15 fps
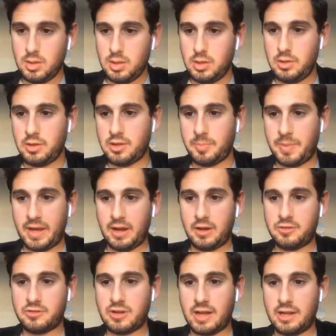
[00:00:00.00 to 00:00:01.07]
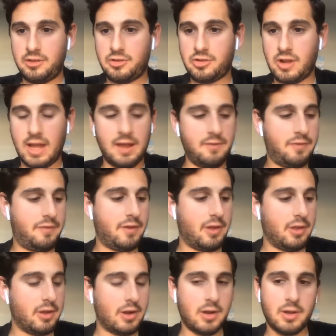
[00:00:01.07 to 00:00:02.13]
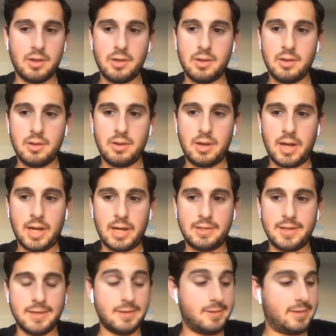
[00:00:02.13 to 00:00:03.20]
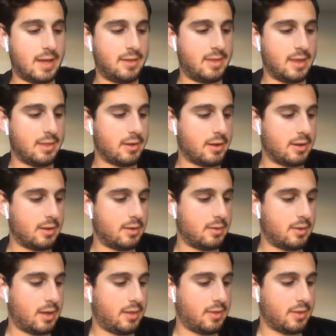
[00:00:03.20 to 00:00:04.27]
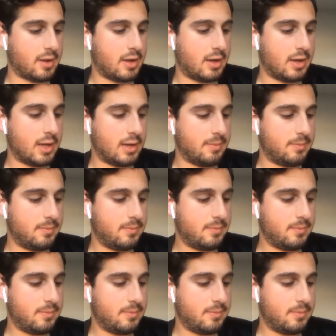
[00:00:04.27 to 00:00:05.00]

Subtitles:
Do you think the Bears try to trade Fuller? It doesn't. I think they're cutting him.